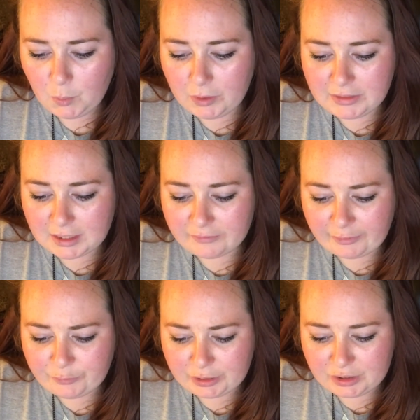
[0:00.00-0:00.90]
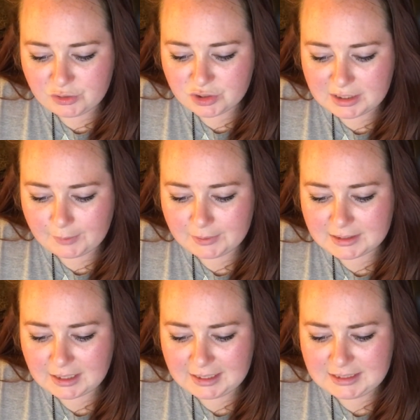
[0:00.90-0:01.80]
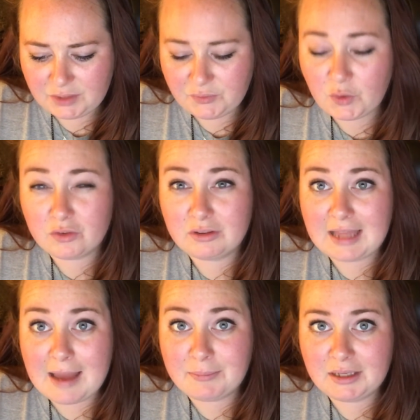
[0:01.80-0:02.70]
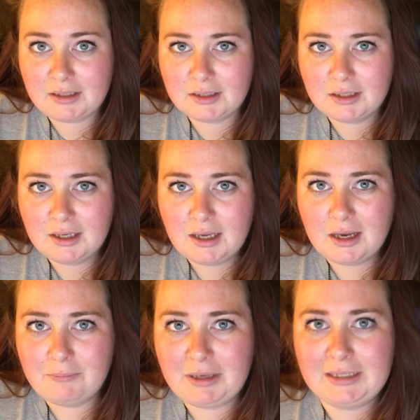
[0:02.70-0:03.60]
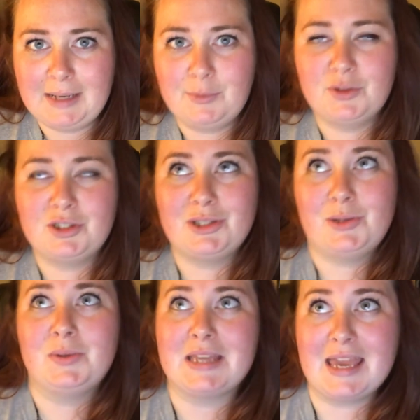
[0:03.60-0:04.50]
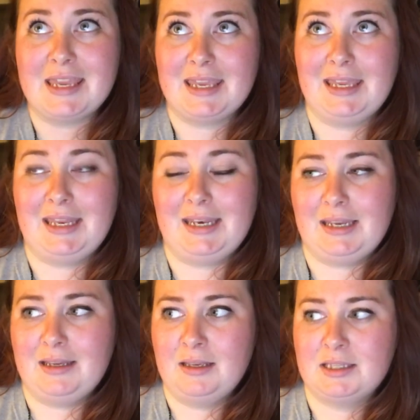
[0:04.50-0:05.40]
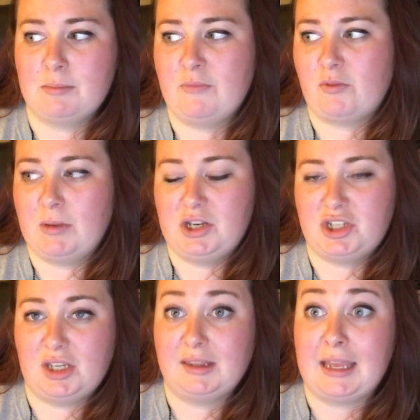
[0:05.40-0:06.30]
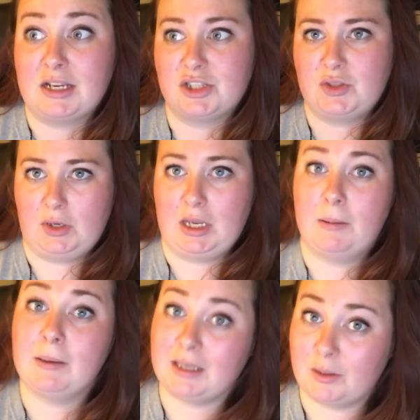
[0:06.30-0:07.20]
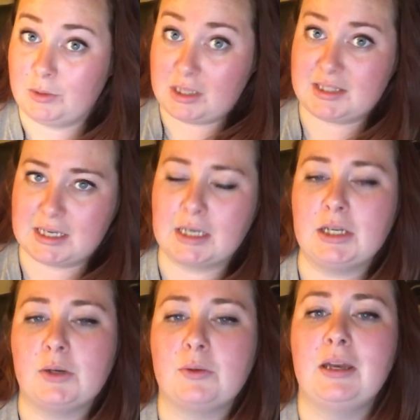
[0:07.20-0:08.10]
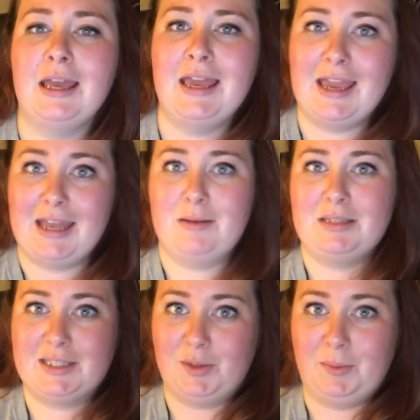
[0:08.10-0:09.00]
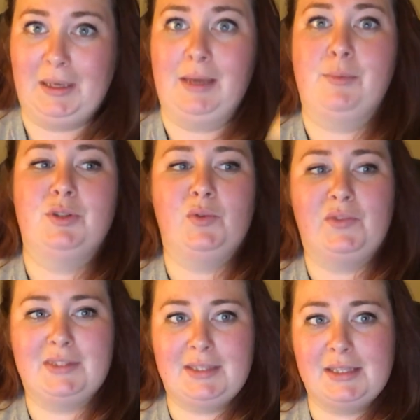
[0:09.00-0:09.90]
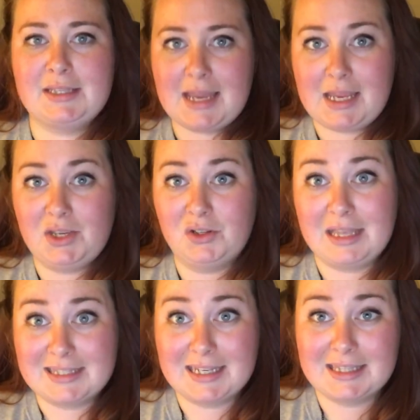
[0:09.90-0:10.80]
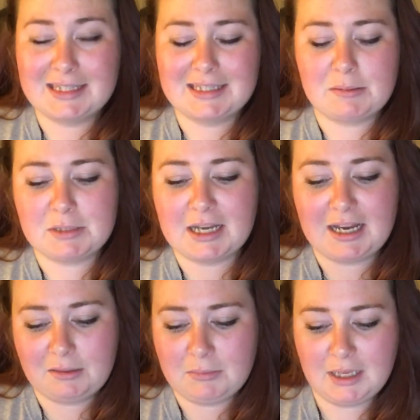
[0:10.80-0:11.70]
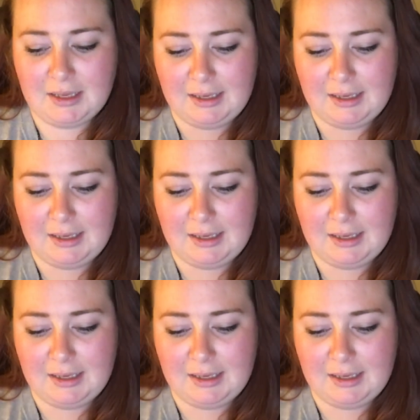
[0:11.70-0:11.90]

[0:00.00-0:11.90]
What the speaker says: One thing I found really interesting was the idea of overlapping, being able to take in some information, like a student coming in with a sick note and still being able to facilitate your lesson at the same time.